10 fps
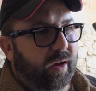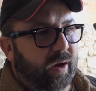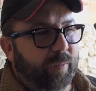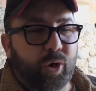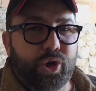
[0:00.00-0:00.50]

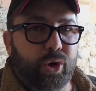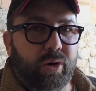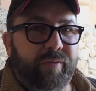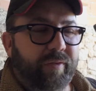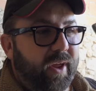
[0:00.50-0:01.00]
I'm not
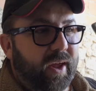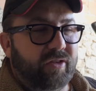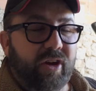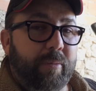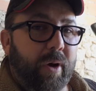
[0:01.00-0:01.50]
sure if the
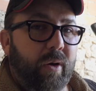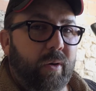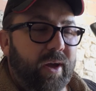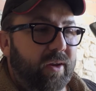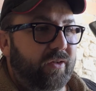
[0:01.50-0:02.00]
turbo
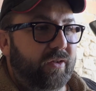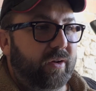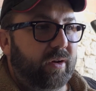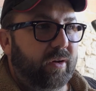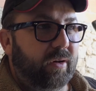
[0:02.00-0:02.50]

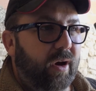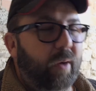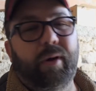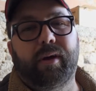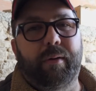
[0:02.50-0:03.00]
is... I
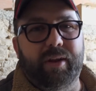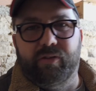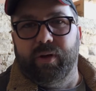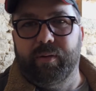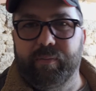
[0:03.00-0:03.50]
won't go
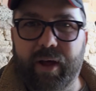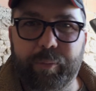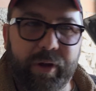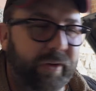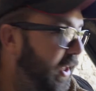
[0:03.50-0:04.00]
into it. That'll
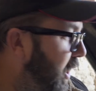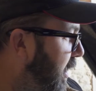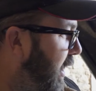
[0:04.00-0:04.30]
be on the